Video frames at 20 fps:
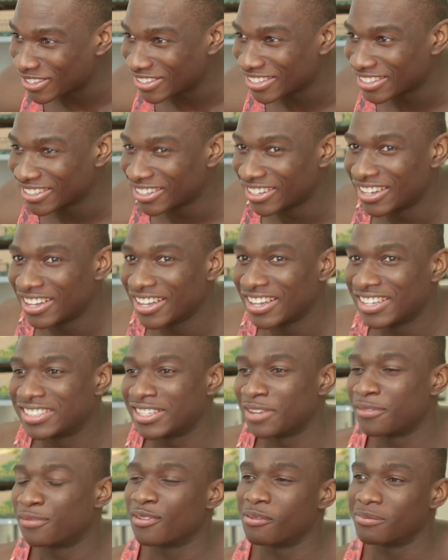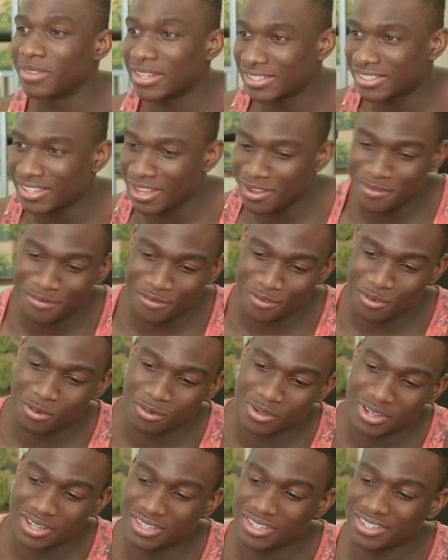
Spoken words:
I said, "From this day forward,